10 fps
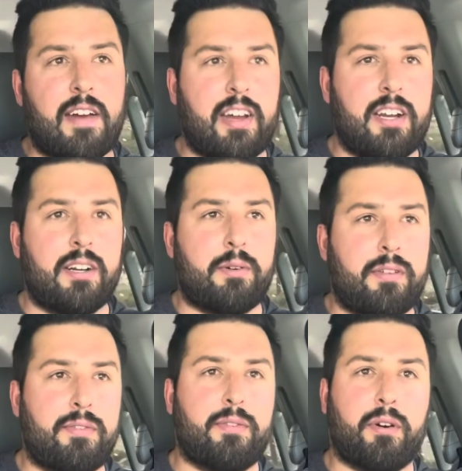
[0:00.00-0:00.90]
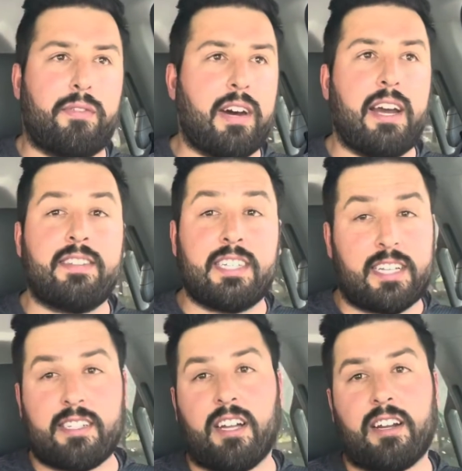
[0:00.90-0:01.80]
out here with $4, $5,
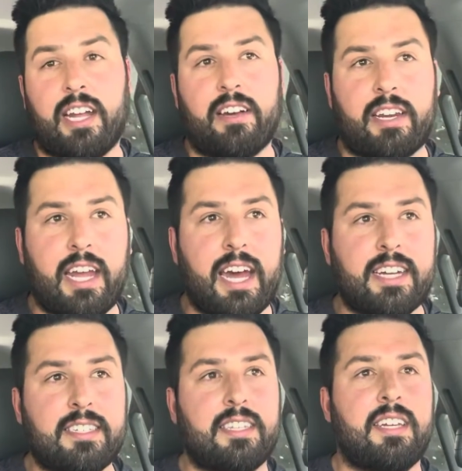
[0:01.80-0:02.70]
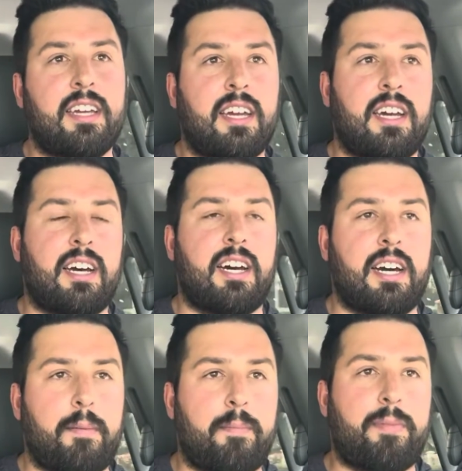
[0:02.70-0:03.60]
$6 a gallon gas.
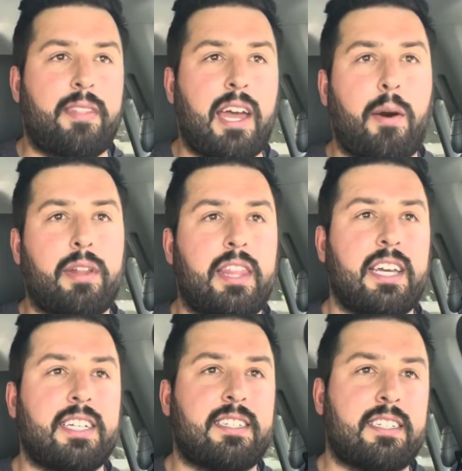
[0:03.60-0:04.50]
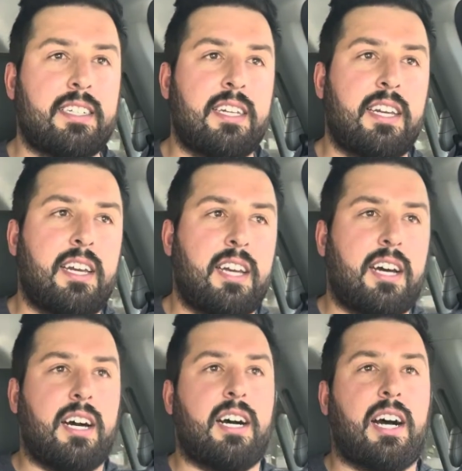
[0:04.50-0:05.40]
Now with this,
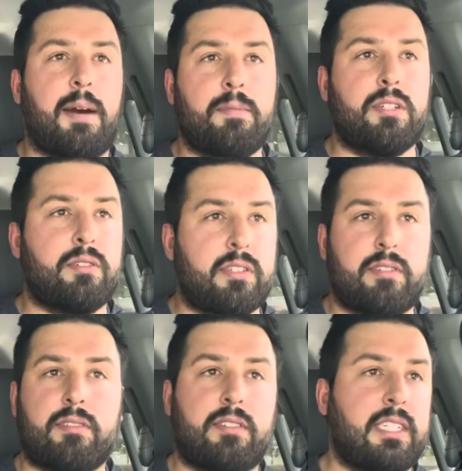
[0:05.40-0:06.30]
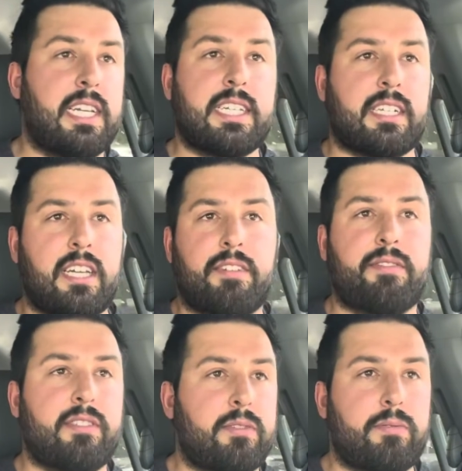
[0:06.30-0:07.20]
I'm doing easily
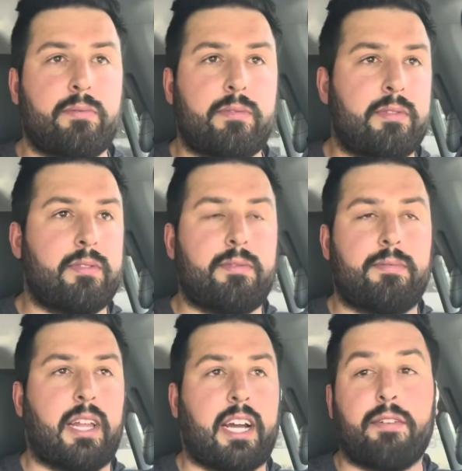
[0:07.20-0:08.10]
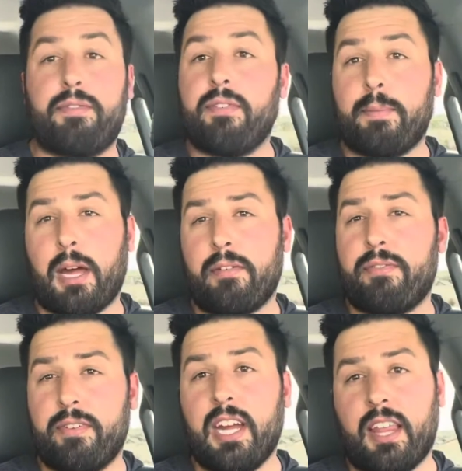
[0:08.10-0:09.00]
about a
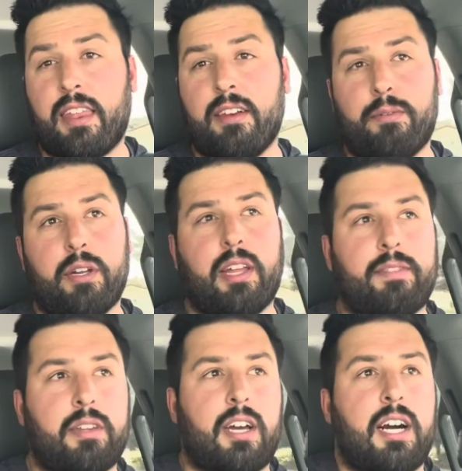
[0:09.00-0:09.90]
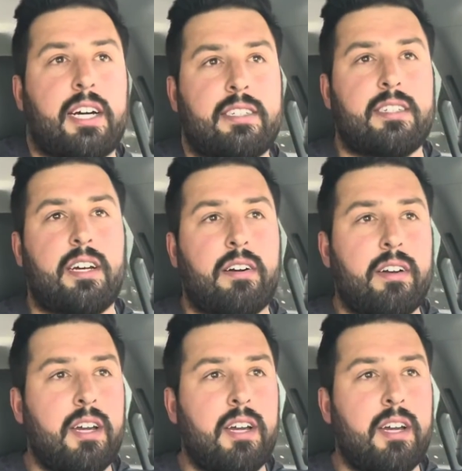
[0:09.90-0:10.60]
fifth of what that costs. So